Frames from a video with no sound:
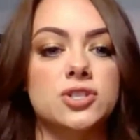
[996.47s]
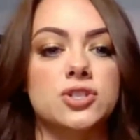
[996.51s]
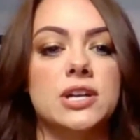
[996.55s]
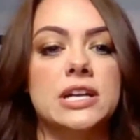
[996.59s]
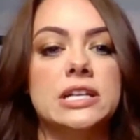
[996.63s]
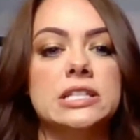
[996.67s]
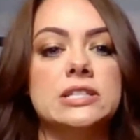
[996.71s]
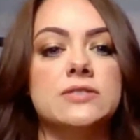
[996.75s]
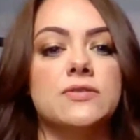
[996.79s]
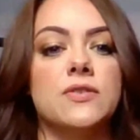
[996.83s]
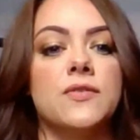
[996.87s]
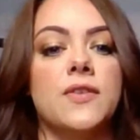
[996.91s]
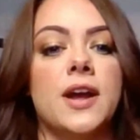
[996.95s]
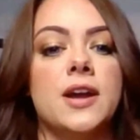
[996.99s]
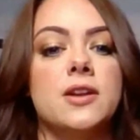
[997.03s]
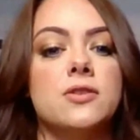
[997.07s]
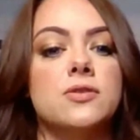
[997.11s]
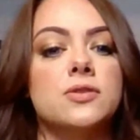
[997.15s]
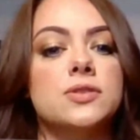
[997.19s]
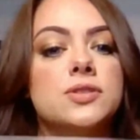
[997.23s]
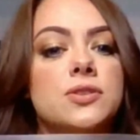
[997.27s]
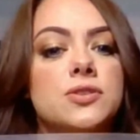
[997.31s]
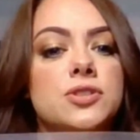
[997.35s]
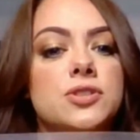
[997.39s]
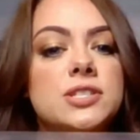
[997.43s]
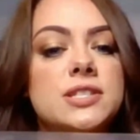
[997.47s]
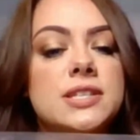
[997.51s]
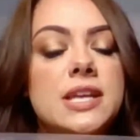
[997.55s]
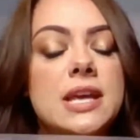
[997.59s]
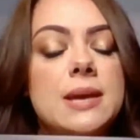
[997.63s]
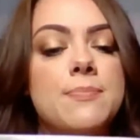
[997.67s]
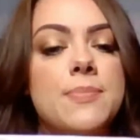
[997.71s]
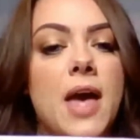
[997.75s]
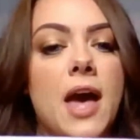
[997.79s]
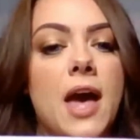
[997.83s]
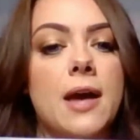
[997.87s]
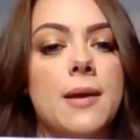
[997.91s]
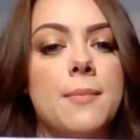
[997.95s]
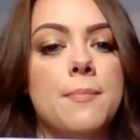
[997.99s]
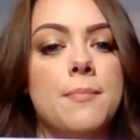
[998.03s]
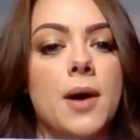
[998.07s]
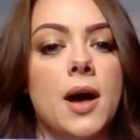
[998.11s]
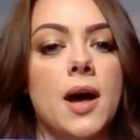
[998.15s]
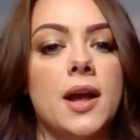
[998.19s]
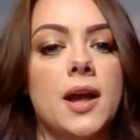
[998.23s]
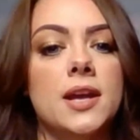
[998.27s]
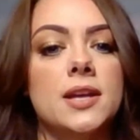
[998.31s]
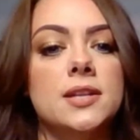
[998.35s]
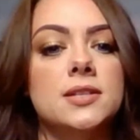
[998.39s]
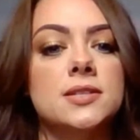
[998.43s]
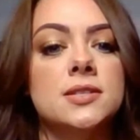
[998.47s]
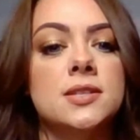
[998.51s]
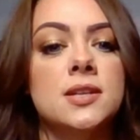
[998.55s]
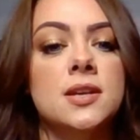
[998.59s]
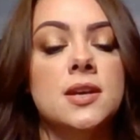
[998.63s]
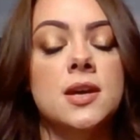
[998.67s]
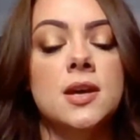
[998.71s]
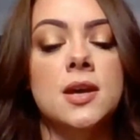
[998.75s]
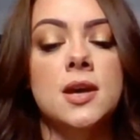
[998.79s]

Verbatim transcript: transfer vinyl. So just keep that in mind.